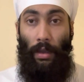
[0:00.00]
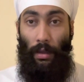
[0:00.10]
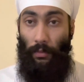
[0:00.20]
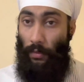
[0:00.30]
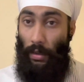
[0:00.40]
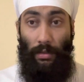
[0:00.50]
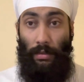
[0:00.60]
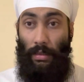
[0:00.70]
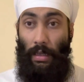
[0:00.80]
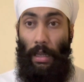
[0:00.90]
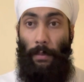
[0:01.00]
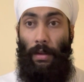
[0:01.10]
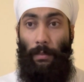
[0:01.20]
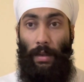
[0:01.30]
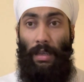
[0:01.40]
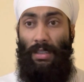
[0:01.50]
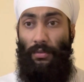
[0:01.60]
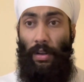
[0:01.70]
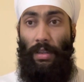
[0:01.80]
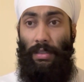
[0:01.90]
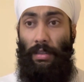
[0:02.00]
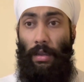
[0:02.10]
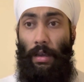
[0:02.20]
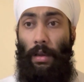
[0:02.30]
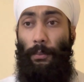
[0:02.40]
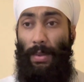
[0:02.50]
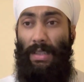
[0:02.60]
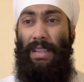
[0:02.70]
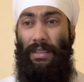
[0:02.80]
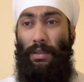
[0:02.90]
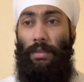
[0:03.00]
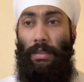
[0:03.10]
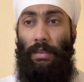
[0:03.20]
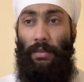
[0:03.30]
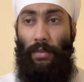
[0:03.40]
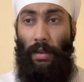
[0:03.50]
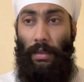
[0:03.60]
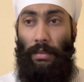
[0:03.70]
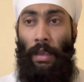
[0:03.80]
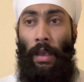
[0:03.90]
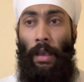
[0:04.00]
ferrous scrap and blast furnace in the basic oxygen furnace.